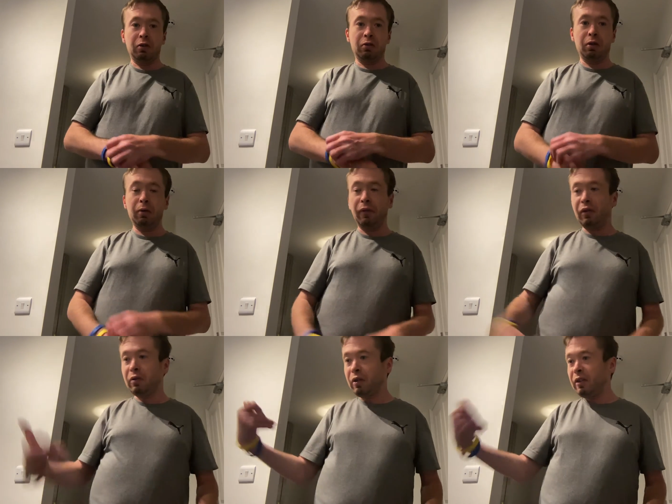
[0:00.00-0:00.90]
No
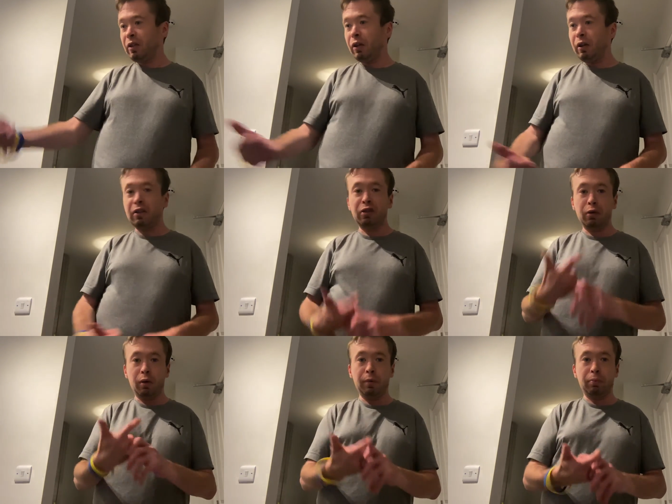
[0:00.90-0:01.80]
other leader in
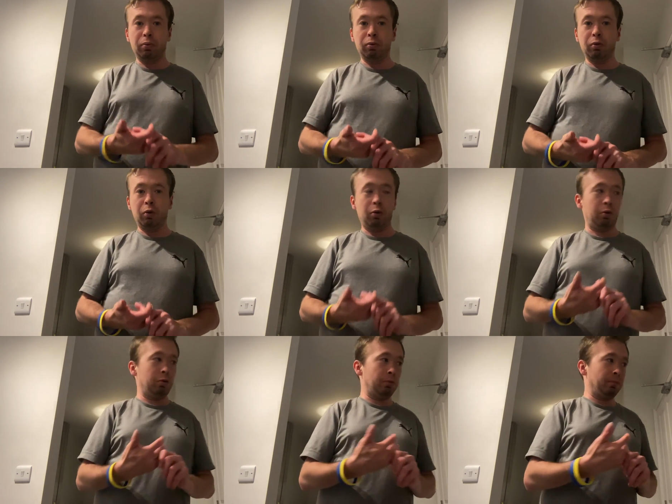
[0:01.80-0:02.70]
Europe
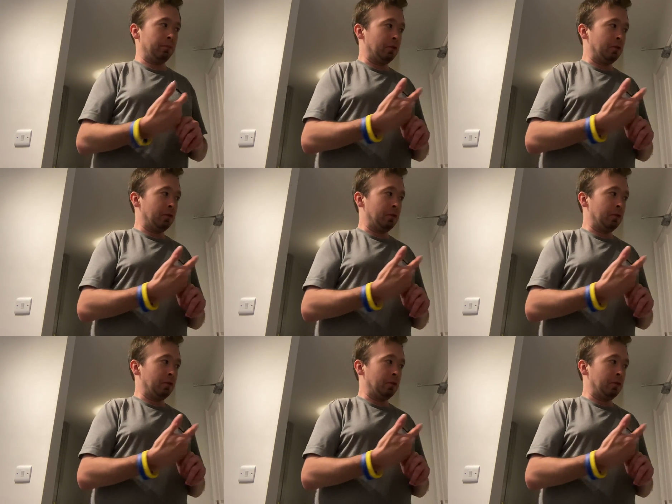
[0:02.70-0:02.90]
or